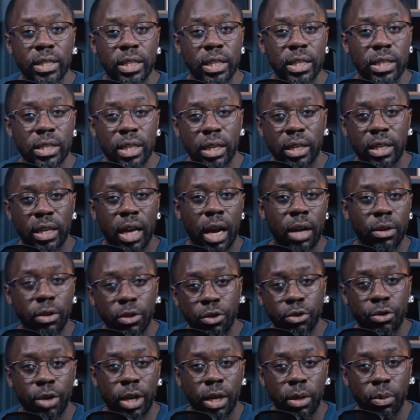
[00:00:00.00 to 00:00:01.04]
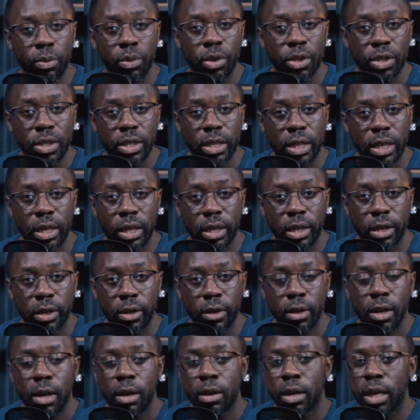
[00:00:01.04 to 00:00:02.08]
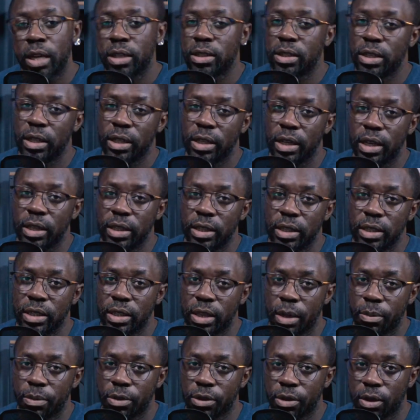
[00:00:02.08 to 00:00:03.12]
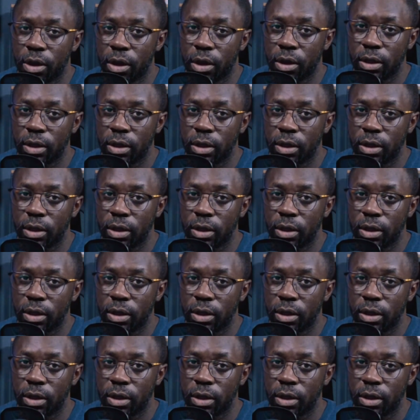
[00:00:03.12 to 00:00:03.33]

this a counter trend we're seeing here and seeing that these numbers are